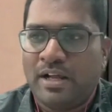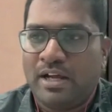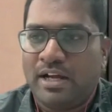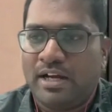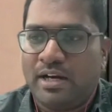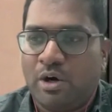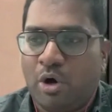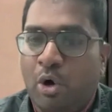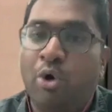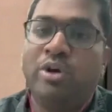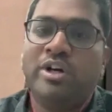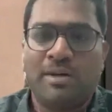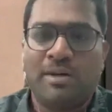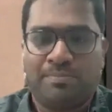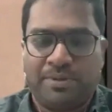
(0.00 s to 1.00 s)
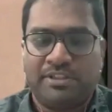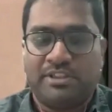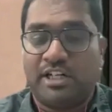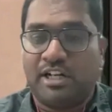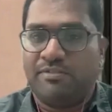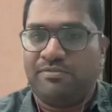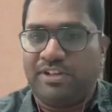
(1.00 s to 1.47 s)
own up
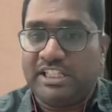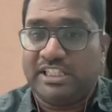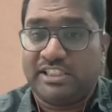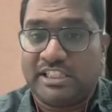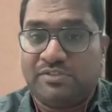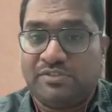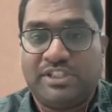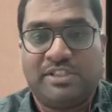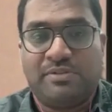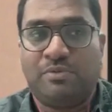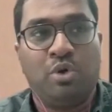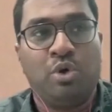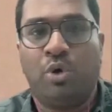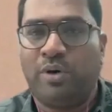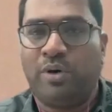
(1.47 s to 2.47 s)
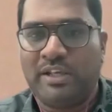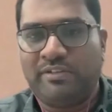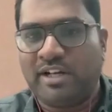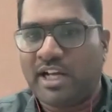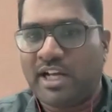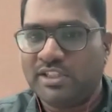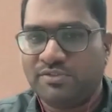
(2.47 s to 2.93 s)
certain feature sets which no one
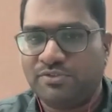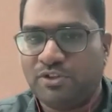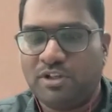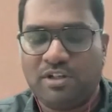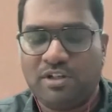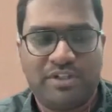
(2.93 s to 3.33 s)
even asked for,